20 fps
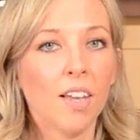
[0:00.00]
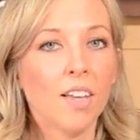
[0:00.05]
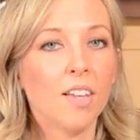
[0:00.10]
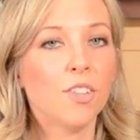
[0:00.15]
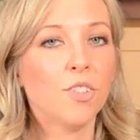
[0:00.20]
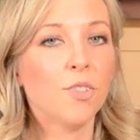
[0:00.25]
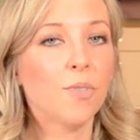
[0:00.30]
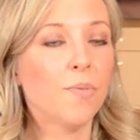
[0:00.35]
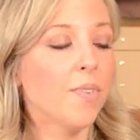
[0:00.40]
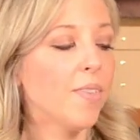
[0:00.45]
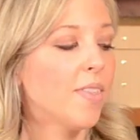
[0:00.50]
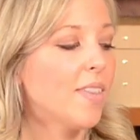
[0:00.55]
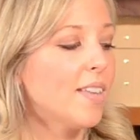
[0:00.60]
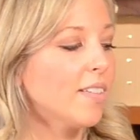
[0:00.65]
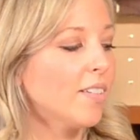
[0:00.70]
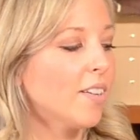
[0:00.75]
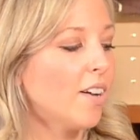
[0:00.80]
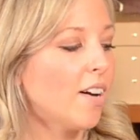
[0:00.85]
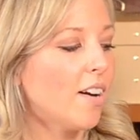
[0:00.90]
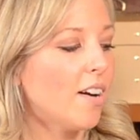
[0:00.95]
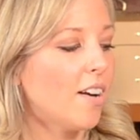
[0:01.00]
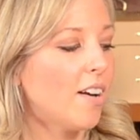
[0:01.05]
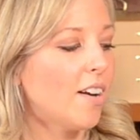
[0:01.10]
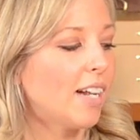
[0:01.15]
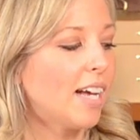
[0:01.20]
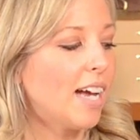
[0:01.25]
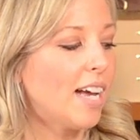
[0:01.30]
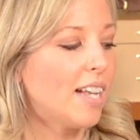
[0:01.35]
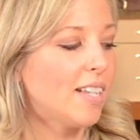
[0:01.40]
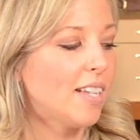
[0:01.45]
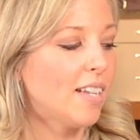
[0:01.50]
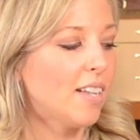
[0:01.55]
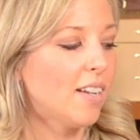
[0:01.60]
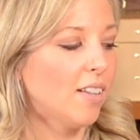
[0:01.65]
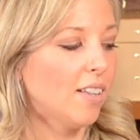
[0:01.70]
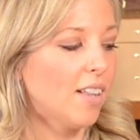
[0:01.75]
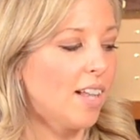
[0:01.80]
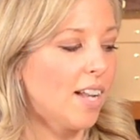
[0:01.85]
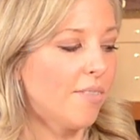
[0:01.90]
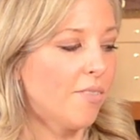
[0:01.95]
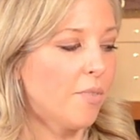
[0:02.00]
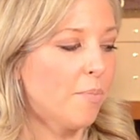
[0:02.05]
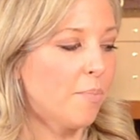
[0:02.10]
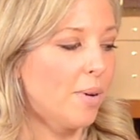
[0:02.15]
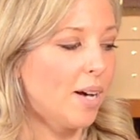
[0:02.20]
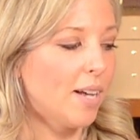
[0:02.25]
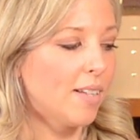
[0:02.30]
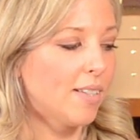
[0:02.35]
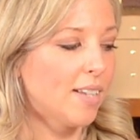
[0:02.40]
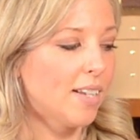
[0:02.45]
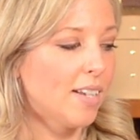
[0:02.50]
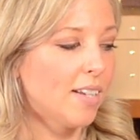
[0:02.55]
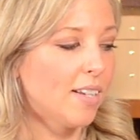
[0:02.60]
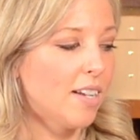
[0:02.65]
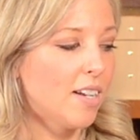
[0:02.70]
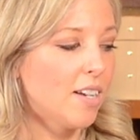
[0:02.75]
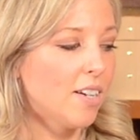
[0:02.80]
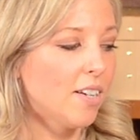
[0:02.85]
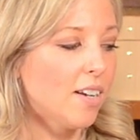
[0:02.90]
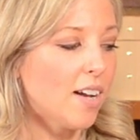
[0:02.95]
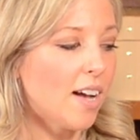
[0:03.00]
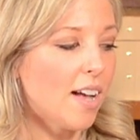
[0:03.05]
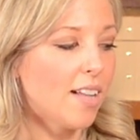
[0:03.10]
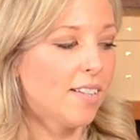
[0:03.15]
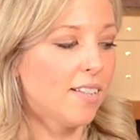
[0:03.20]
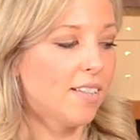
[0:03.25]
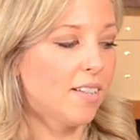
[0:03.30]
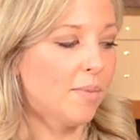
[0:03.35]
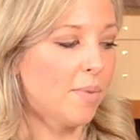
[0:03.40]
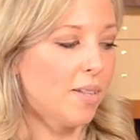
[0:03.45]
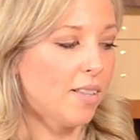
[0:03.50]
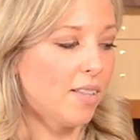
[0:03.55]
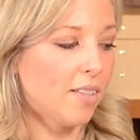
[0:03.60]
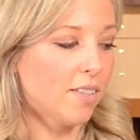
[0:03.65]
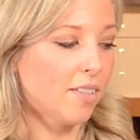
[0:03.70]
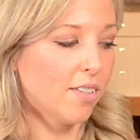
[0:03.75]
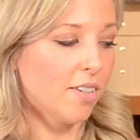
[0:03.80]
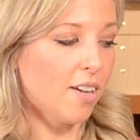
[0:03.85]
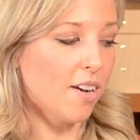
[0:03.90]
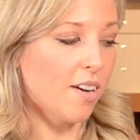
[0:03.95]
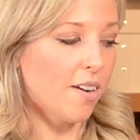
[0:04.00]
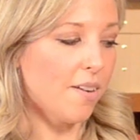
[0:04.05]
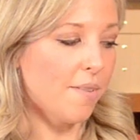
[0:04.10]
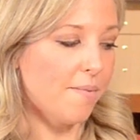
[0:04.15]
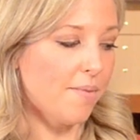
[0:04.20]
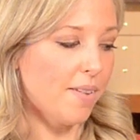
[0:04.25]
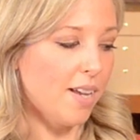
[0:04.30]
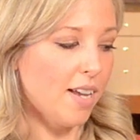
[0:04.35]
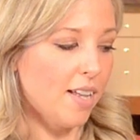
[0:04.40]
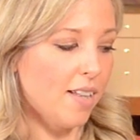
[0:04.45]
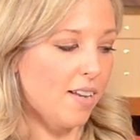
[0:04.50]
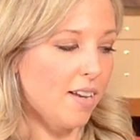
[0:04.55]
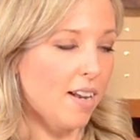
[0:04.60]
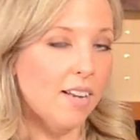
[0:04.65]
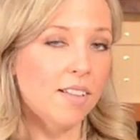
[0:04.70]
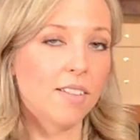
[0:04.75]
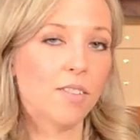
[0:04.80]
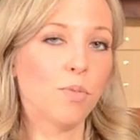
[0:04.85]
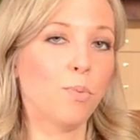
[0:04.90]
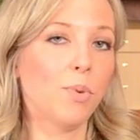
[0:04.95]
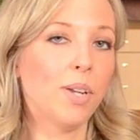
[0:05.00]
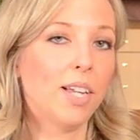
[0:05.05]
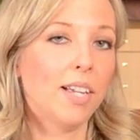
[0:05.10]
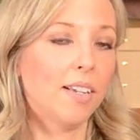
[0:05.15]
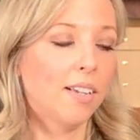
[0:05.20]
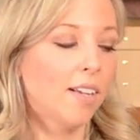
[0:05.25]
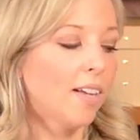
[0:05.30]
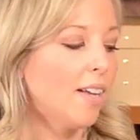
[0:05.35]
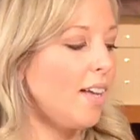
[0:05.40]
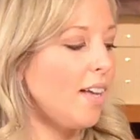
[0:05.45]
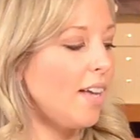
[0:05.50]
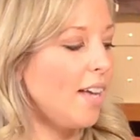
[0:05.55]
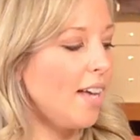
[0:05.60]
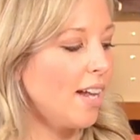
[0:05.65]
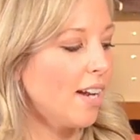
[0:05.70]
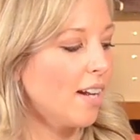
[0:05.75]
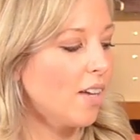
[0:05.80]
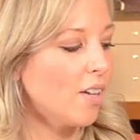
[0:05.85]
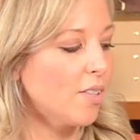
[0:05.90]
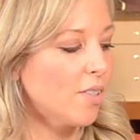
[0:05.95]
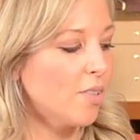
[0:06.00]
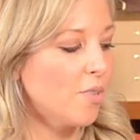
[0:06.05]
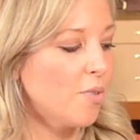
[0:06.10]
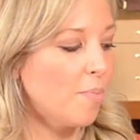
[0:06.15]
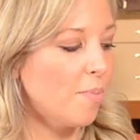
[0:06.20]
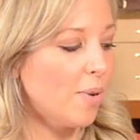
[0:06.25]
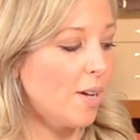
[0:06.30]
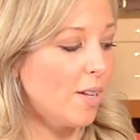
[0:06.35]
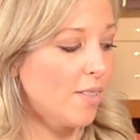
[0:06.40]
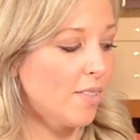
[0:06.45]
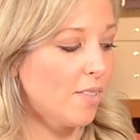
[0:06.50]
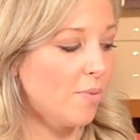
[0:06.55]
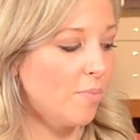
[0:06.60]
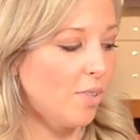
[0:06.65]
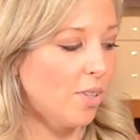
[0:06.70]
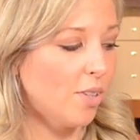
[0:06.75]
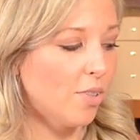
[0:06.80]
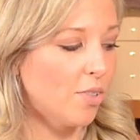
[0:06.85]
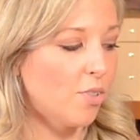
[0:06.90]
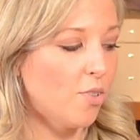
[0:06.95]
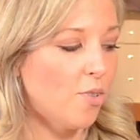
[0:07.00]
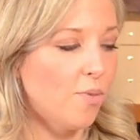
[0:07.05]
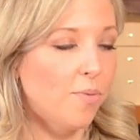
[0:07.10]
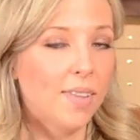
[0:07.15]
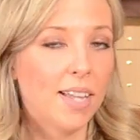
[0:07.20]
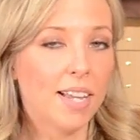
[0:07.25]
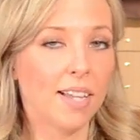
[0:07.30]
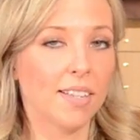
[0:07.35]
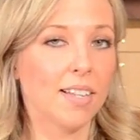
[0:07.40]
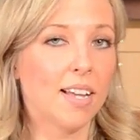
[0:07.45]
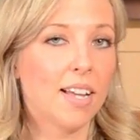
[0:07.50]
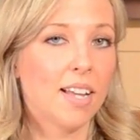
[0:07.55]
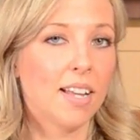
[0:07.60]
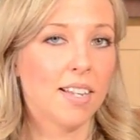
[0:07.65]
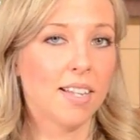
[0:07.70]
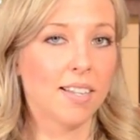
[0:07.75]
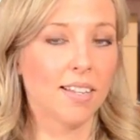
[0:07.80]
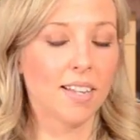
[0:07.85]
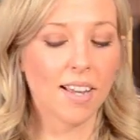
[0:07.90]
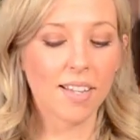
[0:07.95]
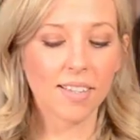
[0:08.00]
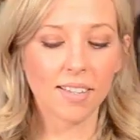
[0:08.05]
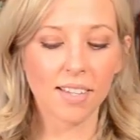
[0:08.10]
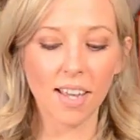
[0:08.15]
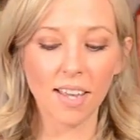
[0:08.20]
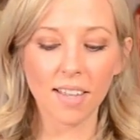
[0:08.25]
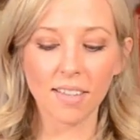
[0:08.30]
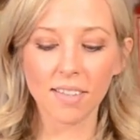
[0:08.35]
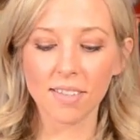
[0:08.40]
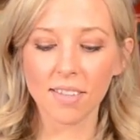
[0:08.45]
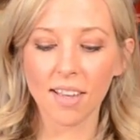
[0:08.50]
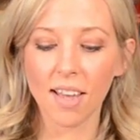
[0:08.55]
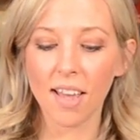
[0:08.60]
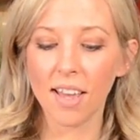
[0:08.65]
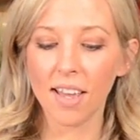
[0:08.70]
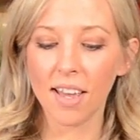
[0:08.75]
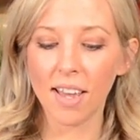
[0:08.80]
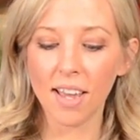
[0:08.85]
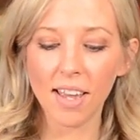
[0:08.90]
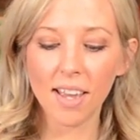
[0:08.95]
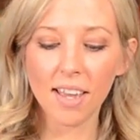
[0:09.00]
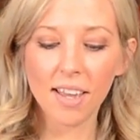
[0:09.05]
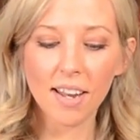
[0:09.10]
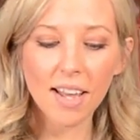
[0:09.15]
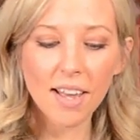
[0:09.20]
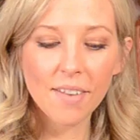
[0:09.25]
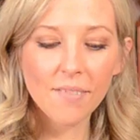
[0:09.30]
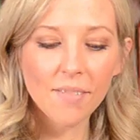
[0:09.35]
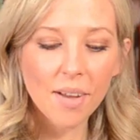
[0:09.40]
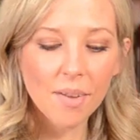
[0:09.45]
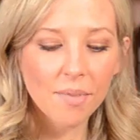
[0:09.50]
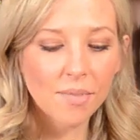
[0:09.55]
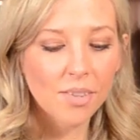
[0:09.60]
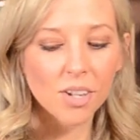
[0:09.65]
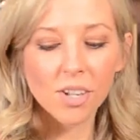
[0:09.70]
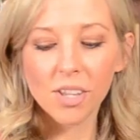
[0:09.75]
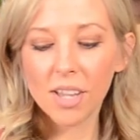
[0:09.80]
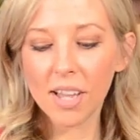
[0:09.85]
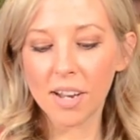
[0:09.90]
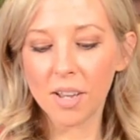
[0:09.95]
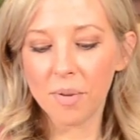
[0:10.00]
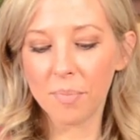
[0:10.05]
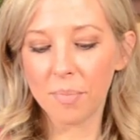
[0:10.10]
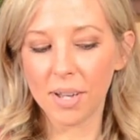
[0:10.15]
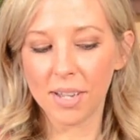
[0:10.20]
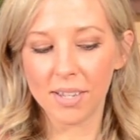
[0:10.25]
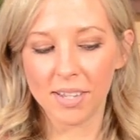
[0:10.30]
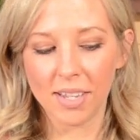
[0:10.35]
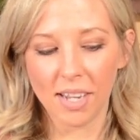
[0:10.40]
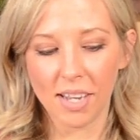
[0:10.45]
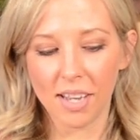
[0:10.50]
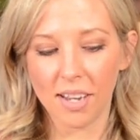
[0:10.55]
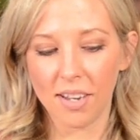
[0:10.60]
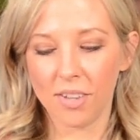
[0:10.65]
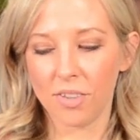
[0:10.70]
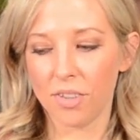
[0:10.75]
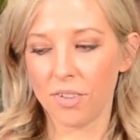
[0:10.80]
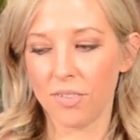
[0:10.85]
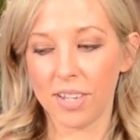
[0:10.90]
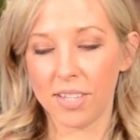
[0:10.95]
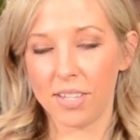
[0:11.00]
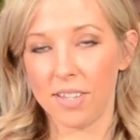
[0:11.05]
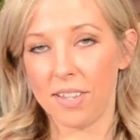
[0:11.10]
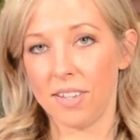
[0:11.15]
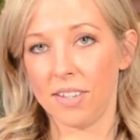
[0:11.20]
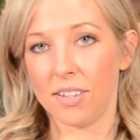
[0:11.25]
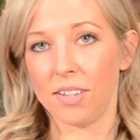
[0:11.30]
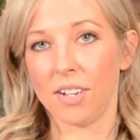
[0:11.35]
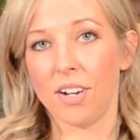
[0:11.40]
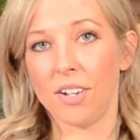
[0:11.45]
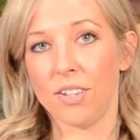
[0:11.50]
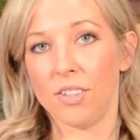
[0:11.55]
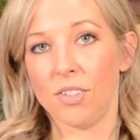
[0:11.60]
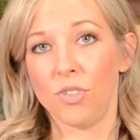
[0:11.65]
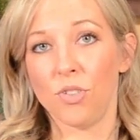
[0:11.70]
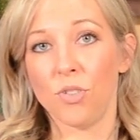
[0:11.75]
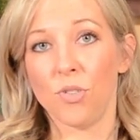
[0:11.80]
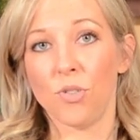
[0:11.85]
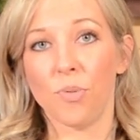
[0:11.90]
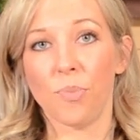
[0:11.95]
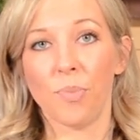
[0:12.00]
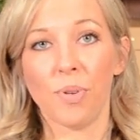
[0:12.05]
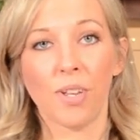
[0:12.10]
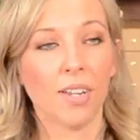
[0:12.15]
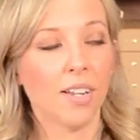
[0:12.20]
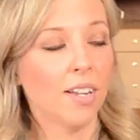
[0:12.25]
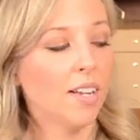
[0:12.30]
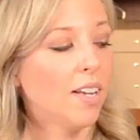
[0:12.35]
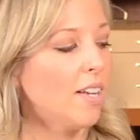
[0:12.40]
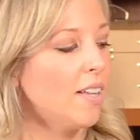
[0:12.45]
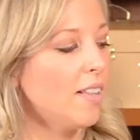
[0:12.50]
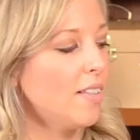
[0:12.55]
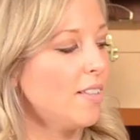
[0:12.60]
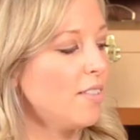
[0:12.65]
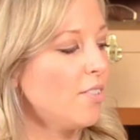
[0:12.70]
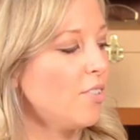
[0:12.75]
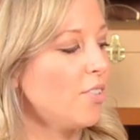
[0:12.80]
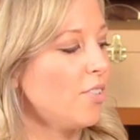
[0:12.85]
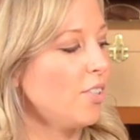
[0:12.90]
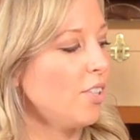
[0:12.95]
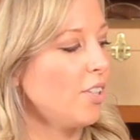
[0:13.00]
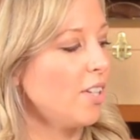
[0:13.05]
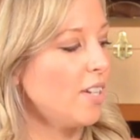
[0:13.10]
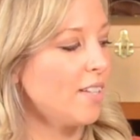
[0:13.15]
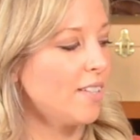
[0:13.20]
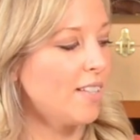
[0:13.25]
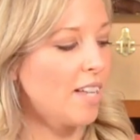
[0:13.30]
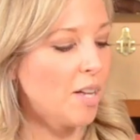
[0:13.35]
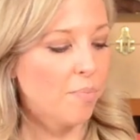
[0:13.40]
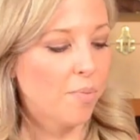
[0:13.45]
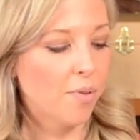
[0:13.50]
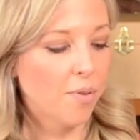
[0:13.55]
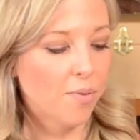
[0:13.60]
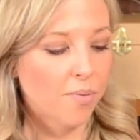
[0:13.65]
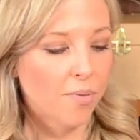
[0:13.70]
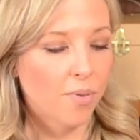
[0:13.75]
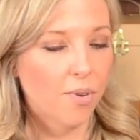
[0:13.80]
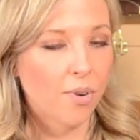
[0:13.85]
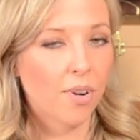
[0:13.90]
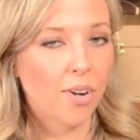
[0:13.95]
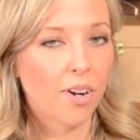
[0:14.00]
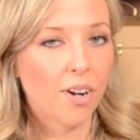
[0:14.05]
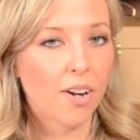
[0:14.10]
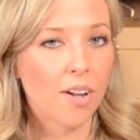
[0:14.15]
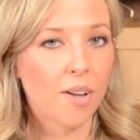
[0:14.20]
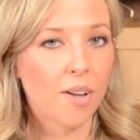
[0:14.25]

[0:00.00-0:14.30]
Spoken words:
So for this card, I did a lot of embossing here. I did some on the scarf and on his wing, and I also embossed some little snowflakes on his ice skates. And I've done a lot of embossing on the rest of these cards too, but this is just a good example for